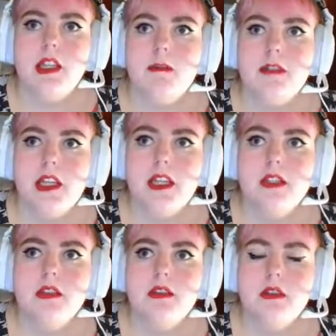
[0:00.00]

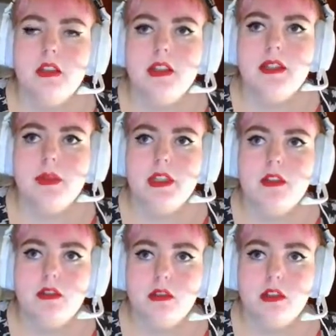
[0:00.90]
healthcare has
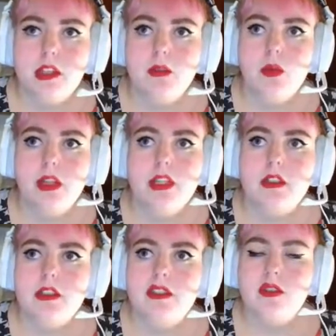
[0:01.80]
been that
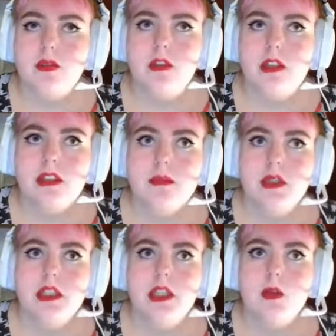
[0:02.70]
way, the school has
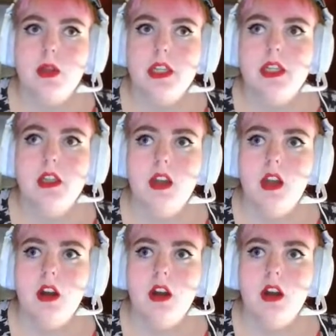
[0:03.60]
been that way.